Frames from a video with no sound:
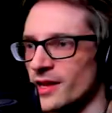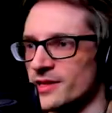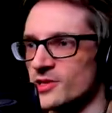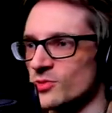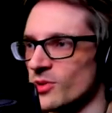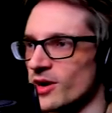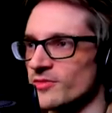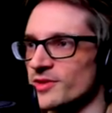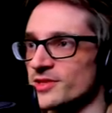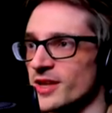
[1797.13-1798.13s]
key is required
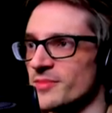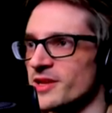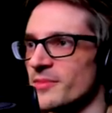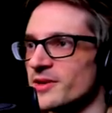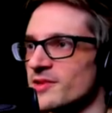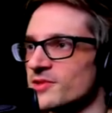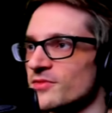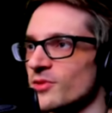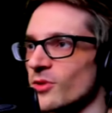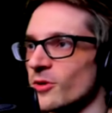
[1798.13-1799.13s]
for this. I'll be coming to this
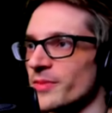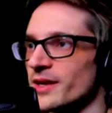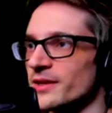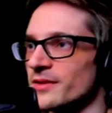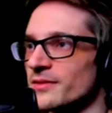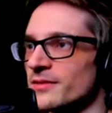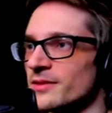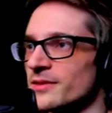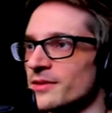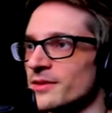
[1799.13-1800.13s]
floor, meaning
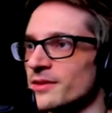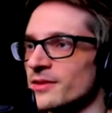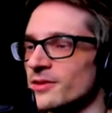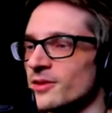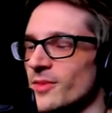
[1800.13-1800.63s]
the